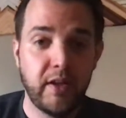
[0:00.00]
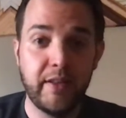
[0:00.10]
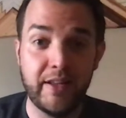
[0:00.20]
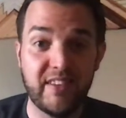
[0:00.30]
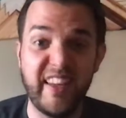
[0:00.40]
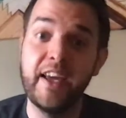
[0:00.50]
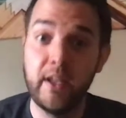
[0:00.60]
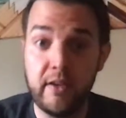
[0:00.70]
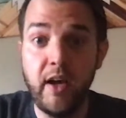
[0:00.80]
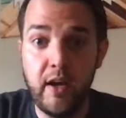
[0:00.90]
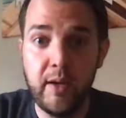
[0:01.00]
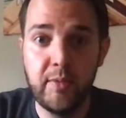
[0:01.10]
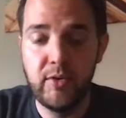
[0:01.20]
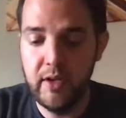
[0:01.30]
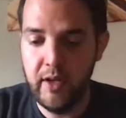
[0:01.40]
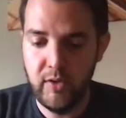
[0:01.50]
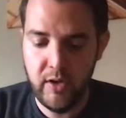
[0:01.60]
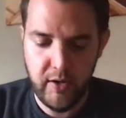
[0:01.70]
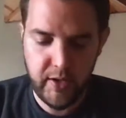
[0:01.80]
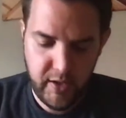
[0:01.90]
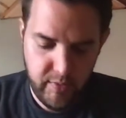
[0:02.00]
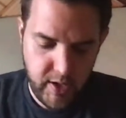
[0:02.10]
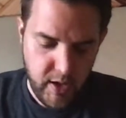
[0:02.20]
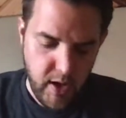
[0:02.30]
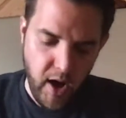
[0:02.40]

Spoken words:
That second time you didn't have your calculator ready?